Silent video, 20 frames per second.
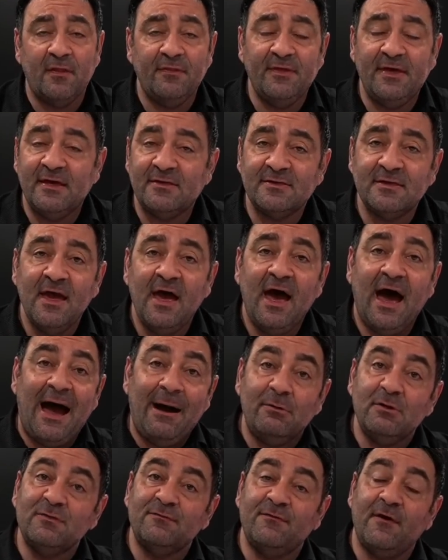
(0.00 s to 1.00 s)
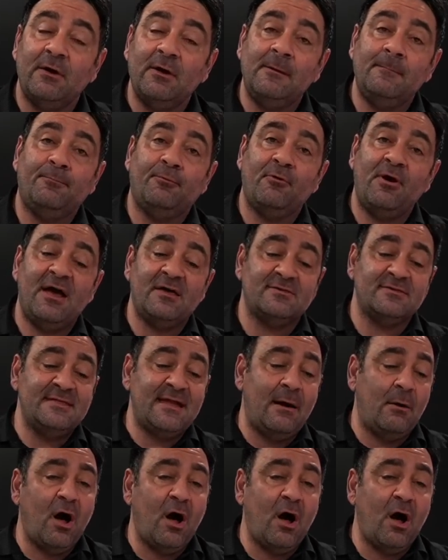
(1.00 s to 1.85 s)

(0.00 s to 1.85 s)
on this, I was very impressed.